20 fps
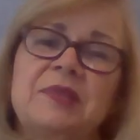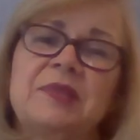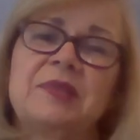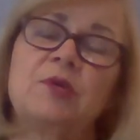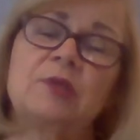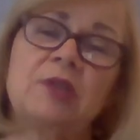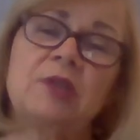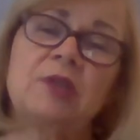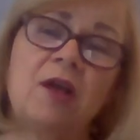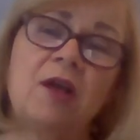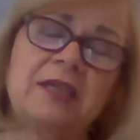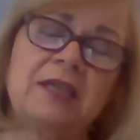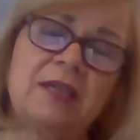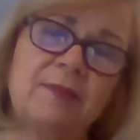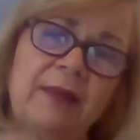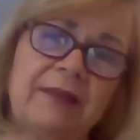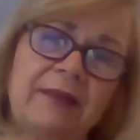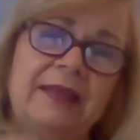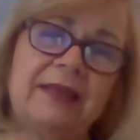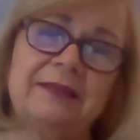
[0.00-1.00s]
They're talking
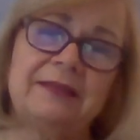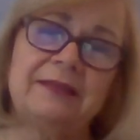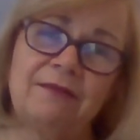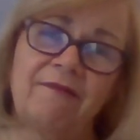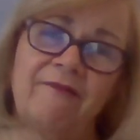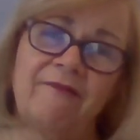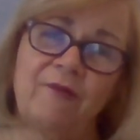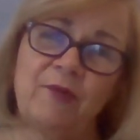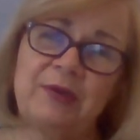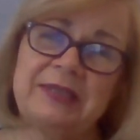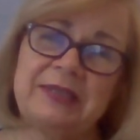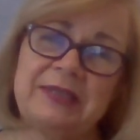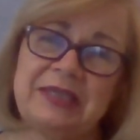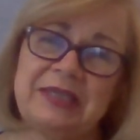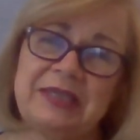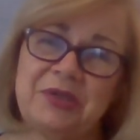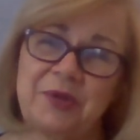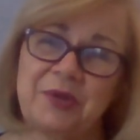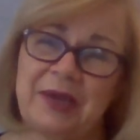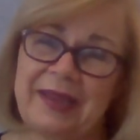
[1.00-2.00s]
about that little voice
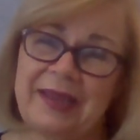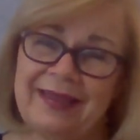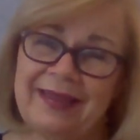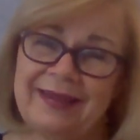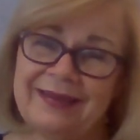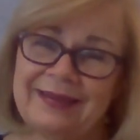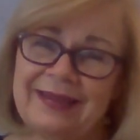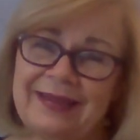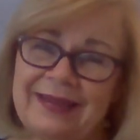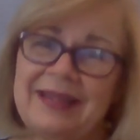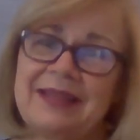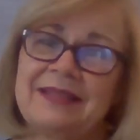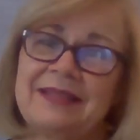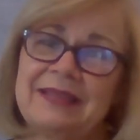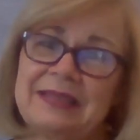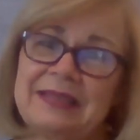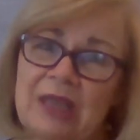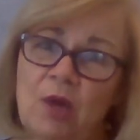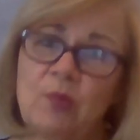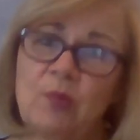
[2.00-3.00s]
in your head
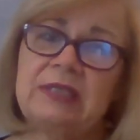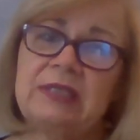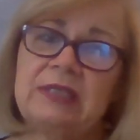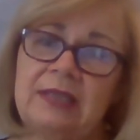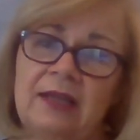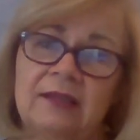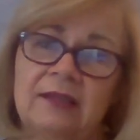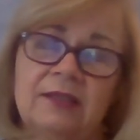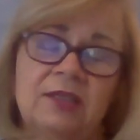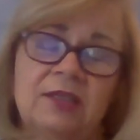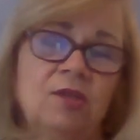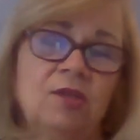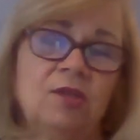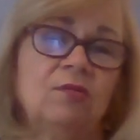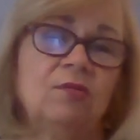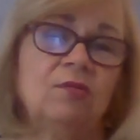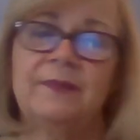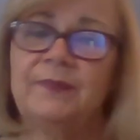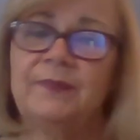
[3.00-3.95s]
that's always telling you,